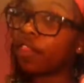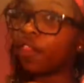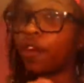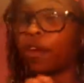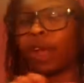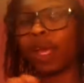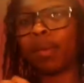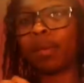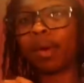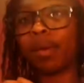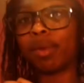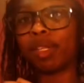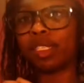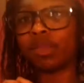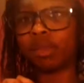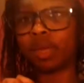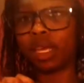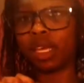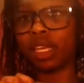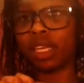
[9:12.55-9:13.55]
The green bubbles
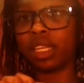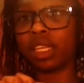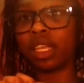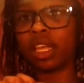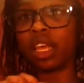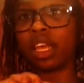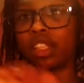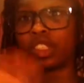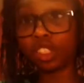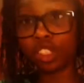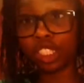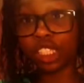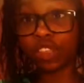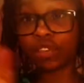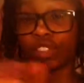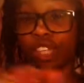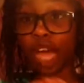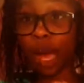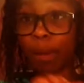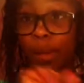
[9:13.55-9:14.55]
mean, so there's
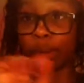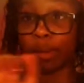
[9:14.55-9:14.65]
different